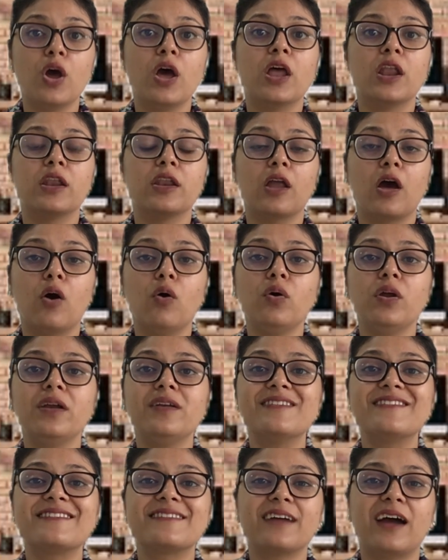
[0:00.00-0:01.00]
Now, it
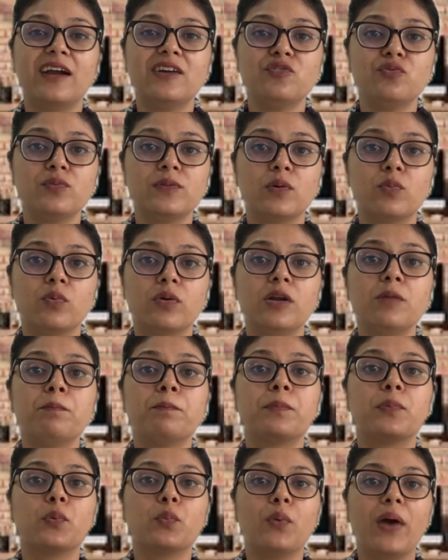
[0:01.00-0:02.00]
starts with the word
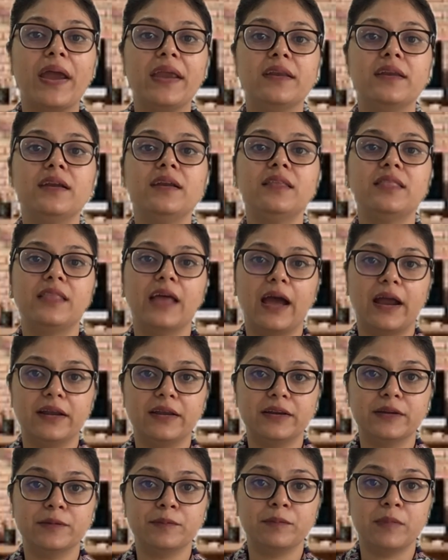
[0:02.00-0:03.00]
provided
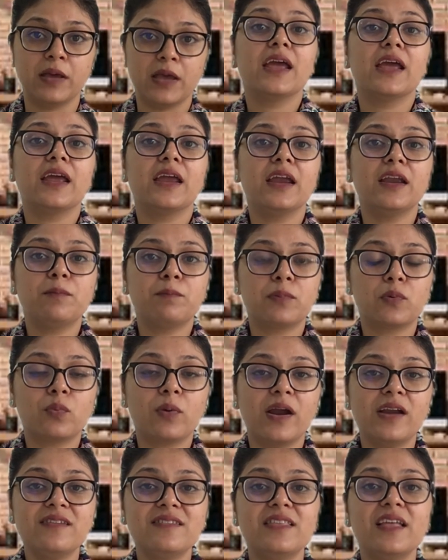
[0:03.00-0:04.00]
that. It
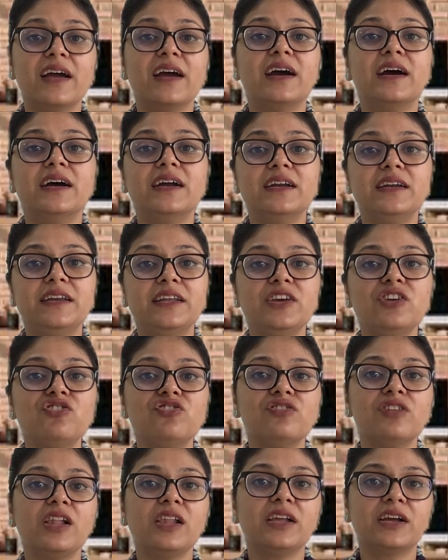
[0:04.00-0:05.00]
provides the
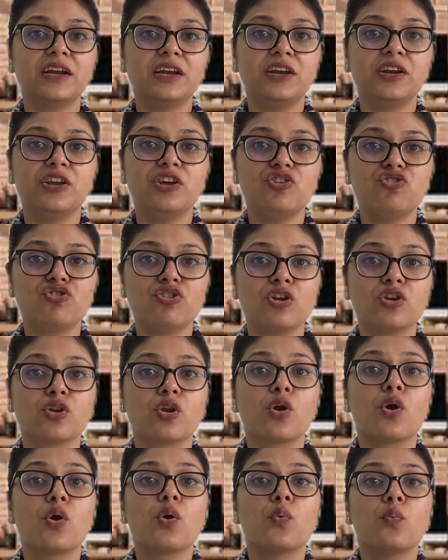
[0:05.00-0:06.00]
additional condition
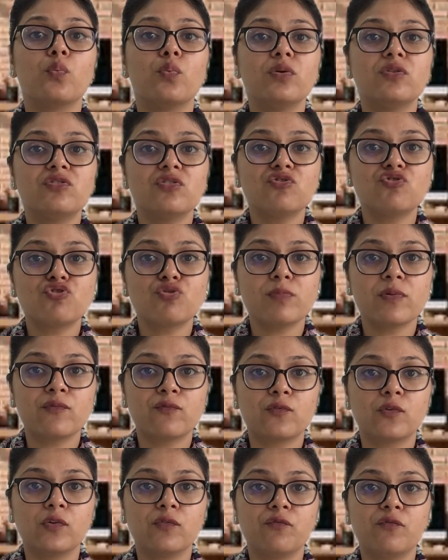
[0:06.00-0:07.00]
which is to be
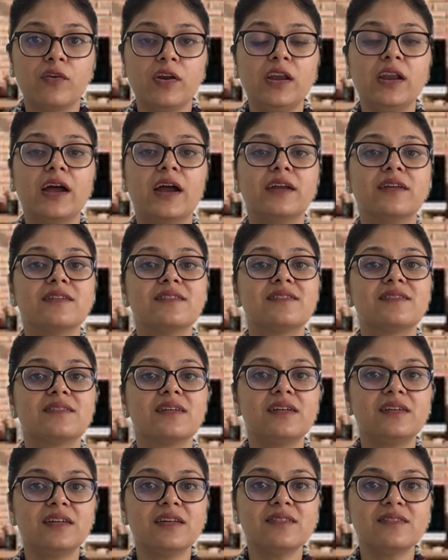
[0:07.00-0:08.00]
fulfilled under
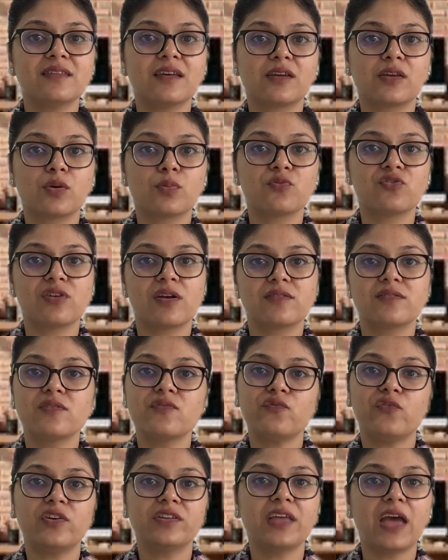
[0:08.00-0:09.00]
certain circumstances
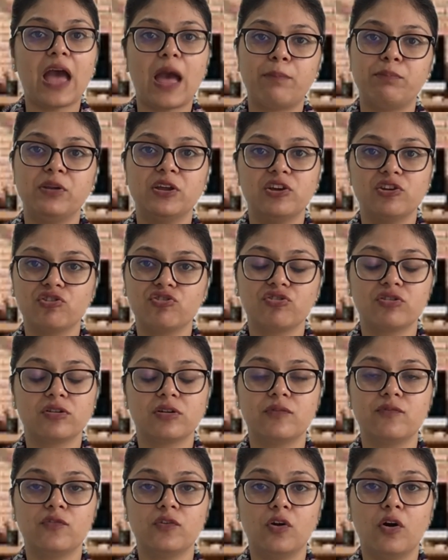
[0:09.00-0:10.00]
for the application
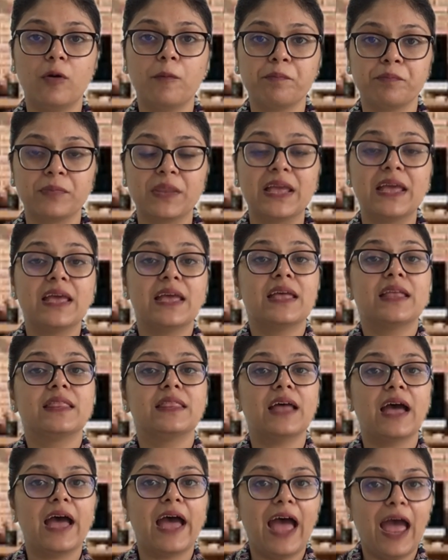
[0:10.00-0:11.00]
of law. The
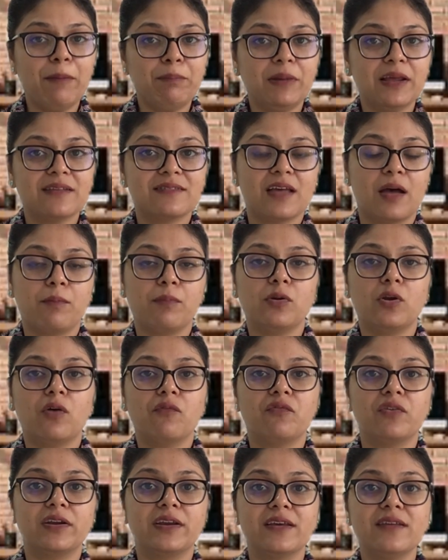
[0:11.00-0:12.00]
act example
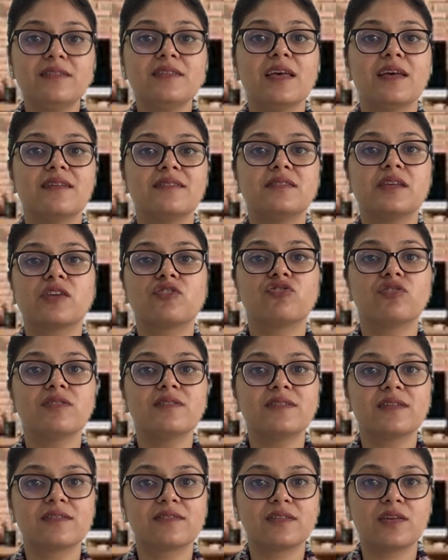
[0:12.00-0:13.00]
of it is section
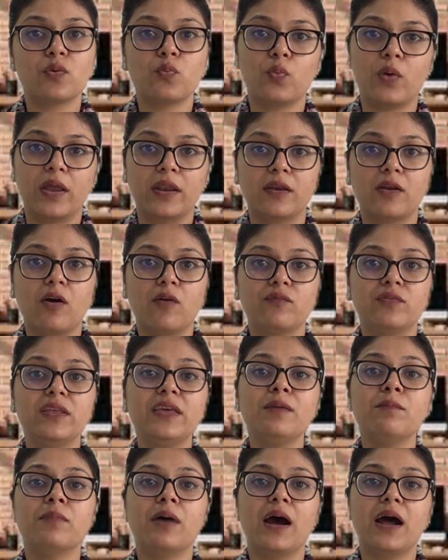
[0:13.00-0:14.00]
61 of the
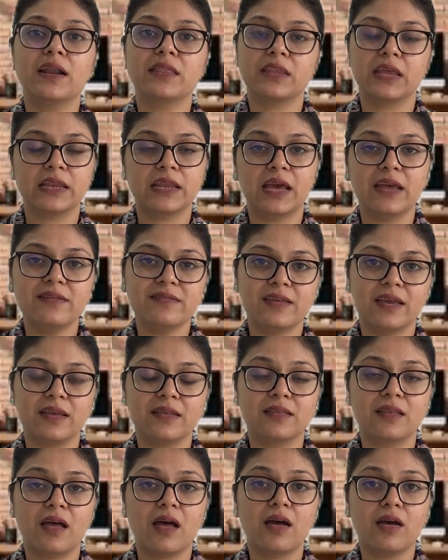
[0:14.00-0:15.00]
Bharatiya Nyaya Sanhita.